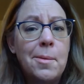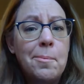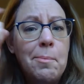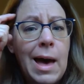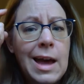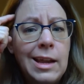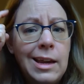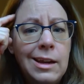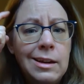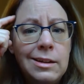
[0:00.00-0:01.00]

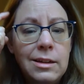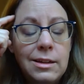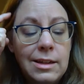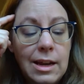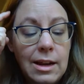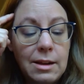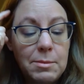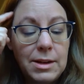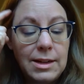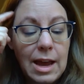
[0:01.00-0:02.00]
"Batty," said
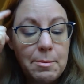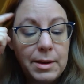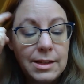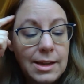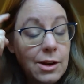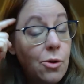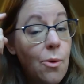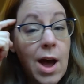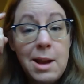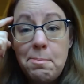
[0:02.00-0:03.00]
Edmund, tapping his head.
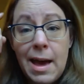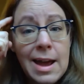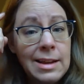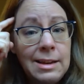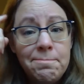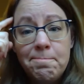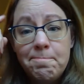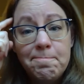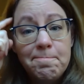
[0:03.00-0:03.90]
"Quite batty."